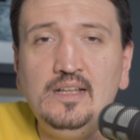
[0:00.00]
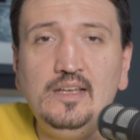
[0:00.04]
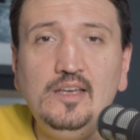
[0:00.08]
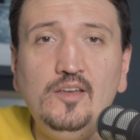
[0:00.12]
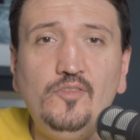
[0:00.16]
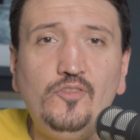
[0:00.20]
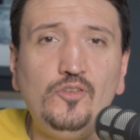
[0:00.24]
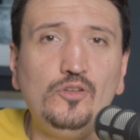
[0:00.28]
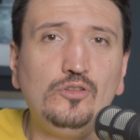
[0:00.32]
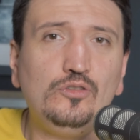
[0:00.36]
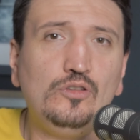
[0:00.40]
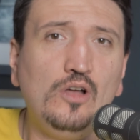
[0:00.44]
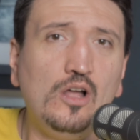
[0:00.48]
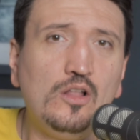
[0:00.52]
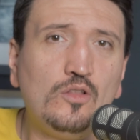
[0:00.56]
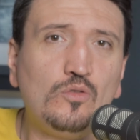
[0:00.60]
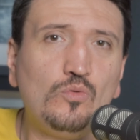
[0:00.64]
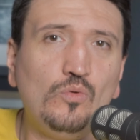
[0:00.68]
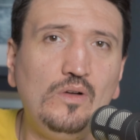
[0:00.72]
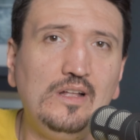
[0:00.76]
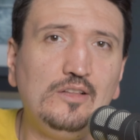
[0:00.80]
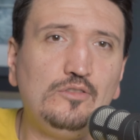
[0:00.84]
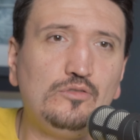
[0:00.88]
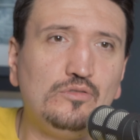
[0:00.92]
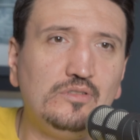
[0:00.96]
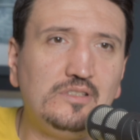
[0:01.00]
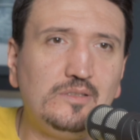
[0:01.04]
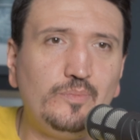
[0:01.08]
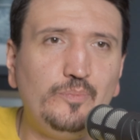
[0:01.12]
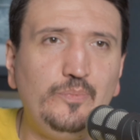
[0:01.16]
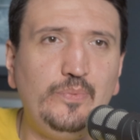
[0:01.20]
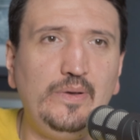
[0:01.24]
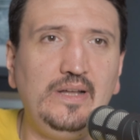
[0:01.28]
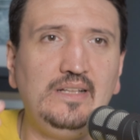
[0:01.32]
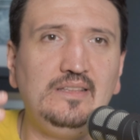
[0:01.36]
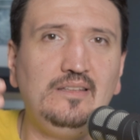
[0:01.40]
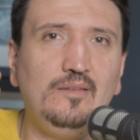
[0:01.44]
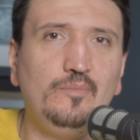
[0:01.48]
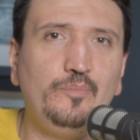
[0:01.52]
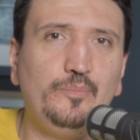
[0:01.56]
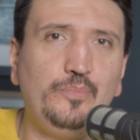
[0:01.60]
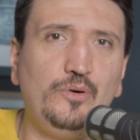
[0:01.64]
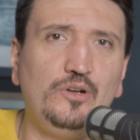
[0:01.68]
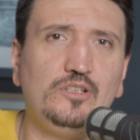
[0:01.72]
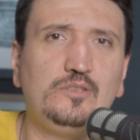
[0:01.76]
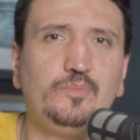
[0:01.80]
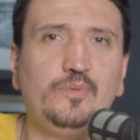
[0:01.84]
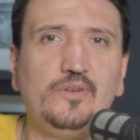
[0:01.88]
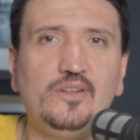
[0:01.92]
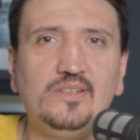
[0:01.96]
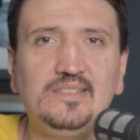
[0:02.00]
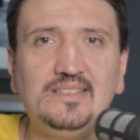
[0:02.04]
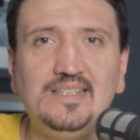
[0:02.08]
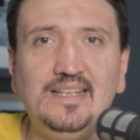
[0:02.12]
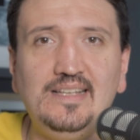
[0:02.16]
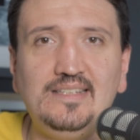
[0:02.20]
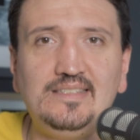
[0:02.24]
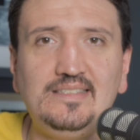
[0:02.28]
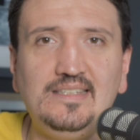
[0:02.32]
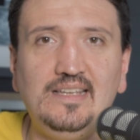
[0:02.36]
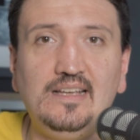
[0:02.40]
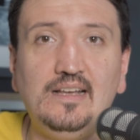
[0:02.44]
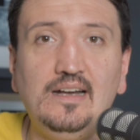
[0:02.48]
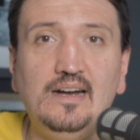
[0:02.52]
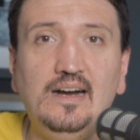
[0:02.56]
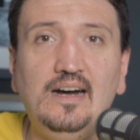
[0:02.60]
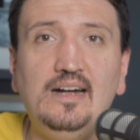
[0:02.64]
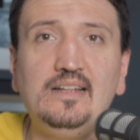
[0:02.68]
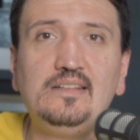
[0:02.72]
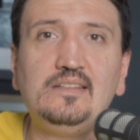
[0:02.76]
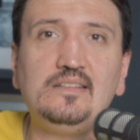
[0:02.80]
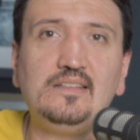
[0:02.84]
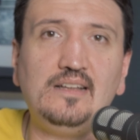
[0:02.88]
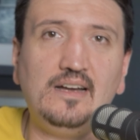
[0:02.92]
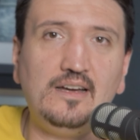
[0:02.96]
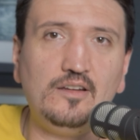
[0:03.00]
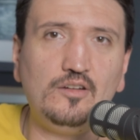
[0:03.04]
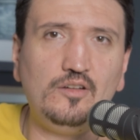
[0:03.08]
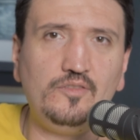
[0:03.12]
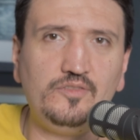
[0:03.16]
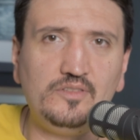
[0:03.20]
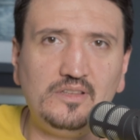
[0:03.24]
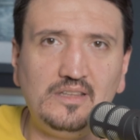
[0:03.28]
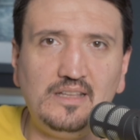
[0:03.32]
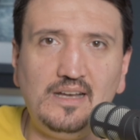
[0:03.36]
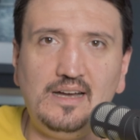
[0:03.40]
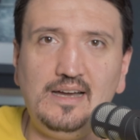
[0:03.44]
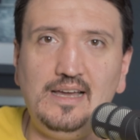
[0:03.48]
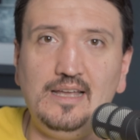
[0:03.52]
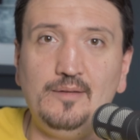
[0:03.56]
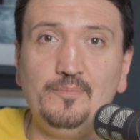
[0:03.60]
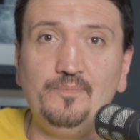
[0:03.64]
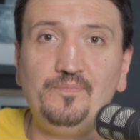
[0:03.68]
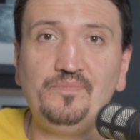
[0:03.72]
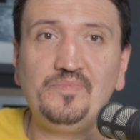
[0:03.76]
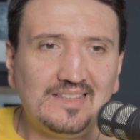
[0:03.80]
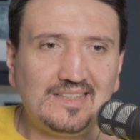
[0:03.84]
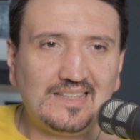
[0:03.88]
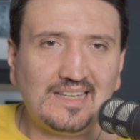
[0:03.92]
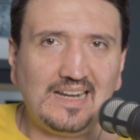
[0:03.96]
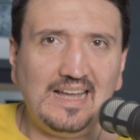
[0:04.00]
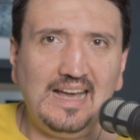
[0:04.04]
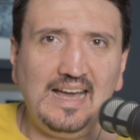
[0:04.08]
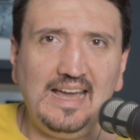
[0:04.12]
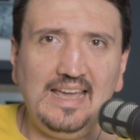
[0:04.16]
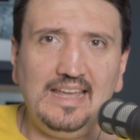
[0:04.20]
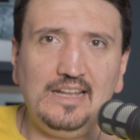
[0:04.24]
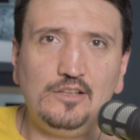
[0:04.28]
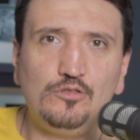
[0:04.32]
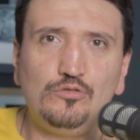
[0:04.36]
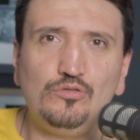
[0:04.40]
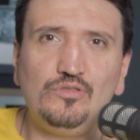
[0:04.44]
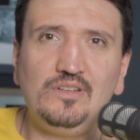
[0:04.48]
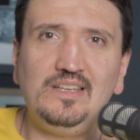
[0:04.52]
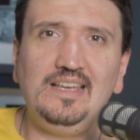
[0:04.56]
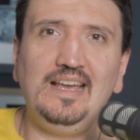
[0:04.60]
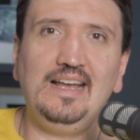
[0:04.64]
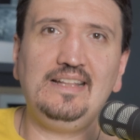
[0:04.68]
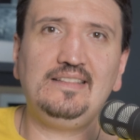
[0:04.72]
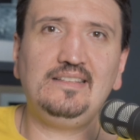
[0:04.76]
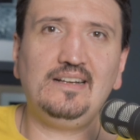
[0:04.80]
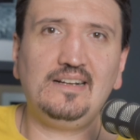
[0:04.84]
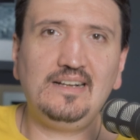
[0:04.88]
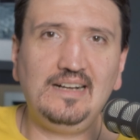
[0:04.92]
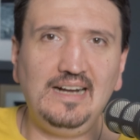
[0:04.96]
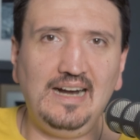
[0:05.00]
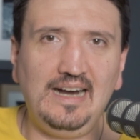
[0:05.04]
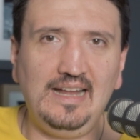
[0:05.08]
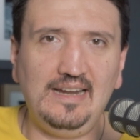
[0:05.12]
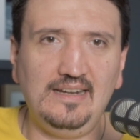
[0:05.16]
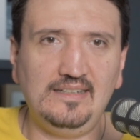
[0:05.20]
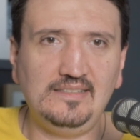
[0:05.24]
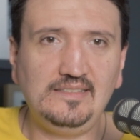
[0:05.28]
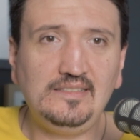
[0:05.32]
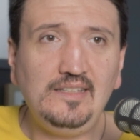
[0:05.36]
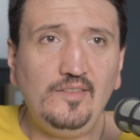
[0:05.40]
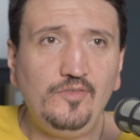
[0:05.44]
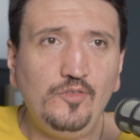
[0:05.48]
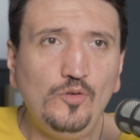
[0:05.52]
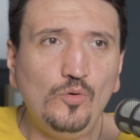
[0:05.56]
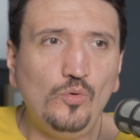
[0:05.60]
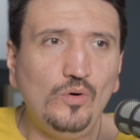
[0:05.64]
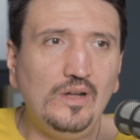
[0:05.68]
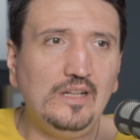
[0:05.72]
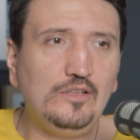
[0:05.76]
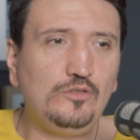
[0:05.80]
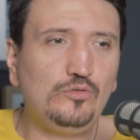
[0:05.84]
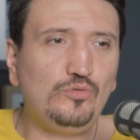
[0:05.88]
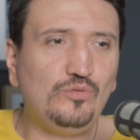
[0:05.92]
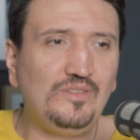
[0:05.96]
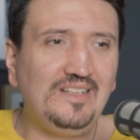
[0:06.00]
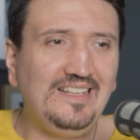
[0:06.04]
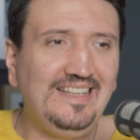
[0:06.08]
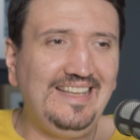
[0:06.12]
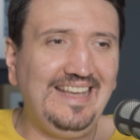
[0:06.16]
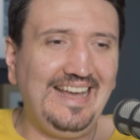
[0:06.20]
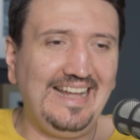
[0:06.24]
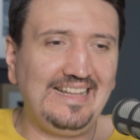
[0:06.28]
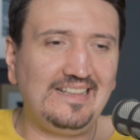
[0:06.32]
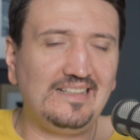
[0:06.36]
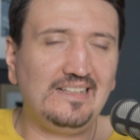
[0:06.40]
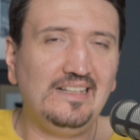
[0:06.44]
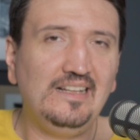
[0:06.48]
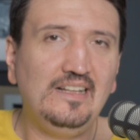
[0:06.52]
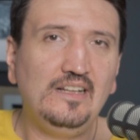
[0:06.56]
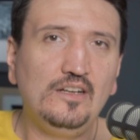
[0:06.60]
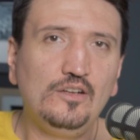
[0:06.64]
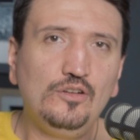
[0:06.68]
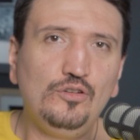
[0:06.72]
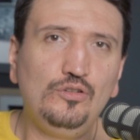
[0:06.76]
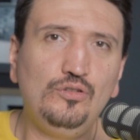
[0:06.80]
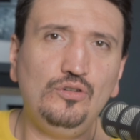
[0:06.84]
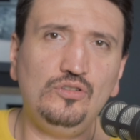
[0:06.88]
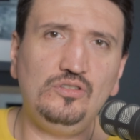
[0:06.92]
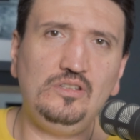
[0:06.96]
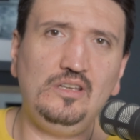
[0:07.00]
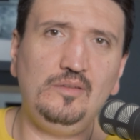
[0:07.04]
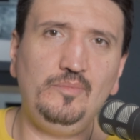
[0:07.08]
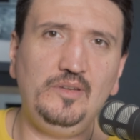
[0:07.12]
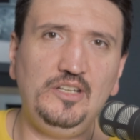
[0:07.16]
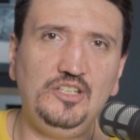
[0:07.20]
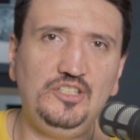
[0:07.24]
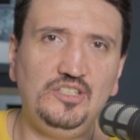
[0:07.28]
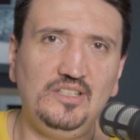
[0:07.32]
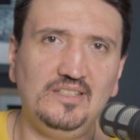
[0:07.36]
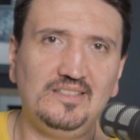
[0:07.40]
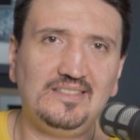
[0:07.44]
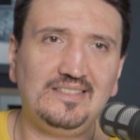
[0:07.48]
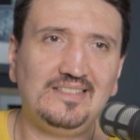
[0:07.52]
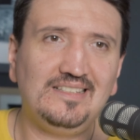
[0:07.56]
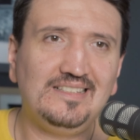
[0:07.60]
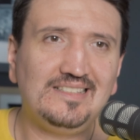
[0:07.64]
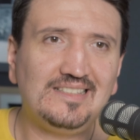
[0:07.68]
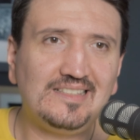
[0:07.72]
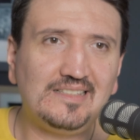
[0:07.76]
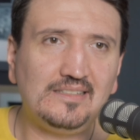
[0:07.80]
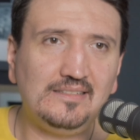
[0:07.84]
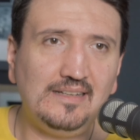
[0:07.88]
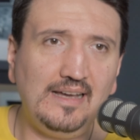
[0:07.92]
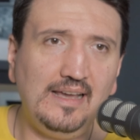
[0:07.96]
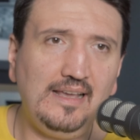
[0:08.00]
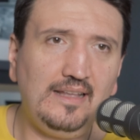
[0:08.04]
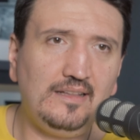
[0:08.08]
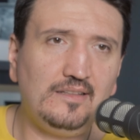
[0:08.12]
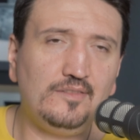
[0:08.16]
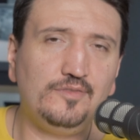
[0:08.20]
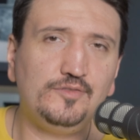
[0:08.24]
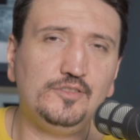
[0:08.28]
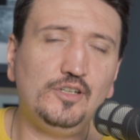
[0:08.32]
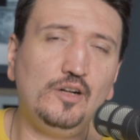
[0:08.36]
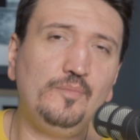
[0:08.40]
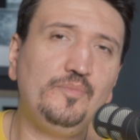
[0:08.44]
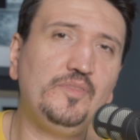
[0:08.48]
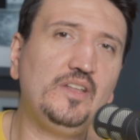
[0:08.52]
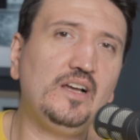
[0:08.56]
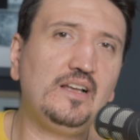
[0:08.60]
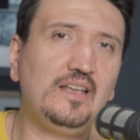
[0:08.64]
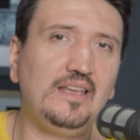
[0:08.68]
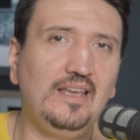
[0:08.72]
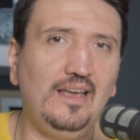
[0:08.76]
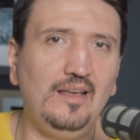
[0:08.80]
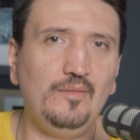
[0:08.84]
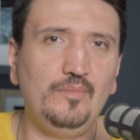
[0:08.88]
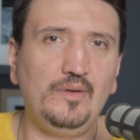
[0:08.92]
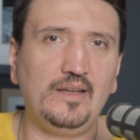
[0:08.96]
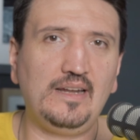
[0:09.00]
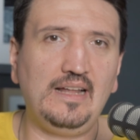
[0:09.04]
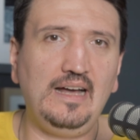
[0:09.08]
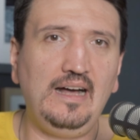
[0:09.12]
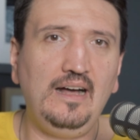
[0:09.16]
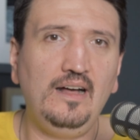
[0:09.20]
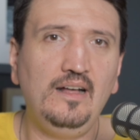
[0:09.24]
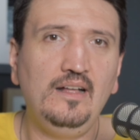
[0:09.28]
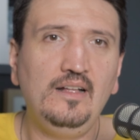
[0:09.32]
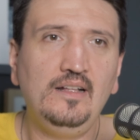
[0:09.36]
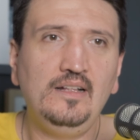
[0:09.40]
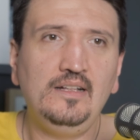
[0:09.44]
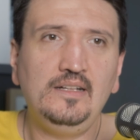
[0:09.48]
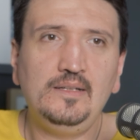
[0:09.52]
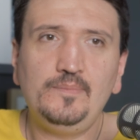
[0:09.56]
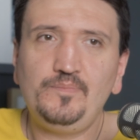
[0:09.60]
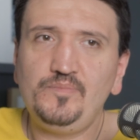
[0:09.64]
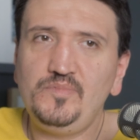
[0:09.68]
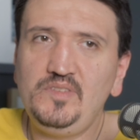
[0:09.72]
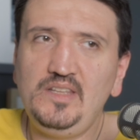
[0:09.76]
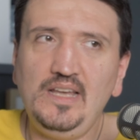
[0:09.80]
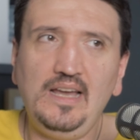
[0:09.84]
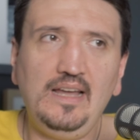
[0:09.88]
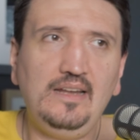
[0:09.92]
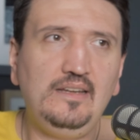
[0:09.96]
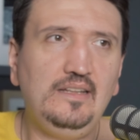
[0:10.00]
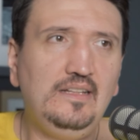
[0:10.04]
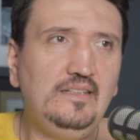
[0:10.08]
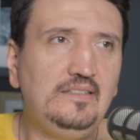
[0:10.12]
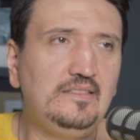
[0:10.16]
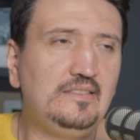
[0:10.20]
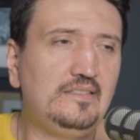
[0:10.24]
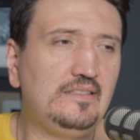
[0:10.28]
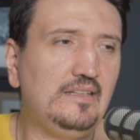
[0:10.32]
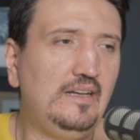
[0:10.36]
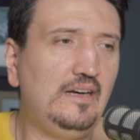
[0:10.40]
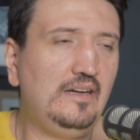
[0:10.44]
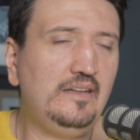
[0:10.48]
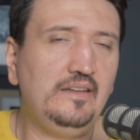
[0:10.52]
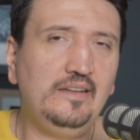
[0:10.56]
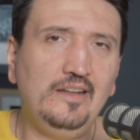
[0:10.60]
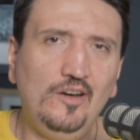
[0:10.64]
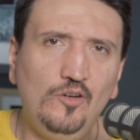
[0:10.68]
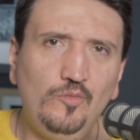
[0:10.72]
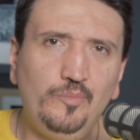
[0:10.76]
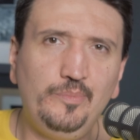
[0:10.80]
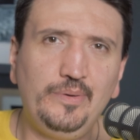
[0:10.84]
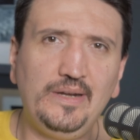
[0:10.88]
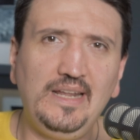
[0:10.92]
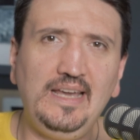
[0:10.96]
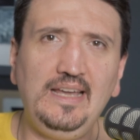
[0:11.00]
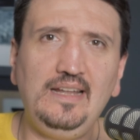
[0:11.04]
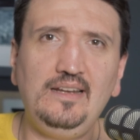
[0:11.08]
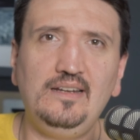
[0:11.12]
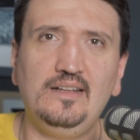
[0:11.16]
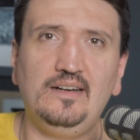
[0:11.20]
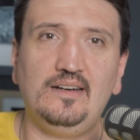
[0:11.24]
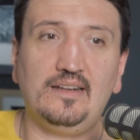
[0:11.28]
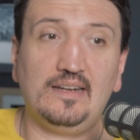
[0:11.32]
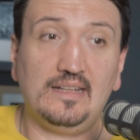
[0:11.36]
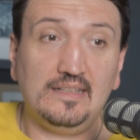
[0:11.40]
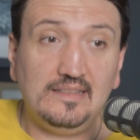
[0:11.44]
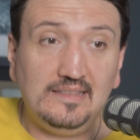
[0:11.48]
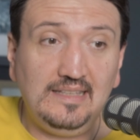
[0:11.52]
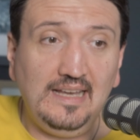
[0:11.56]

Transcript: if you don't want to spend in post-processing a ton of time trying to get the colors, if you want to get good images straight from the camera, then it's a no-brainer.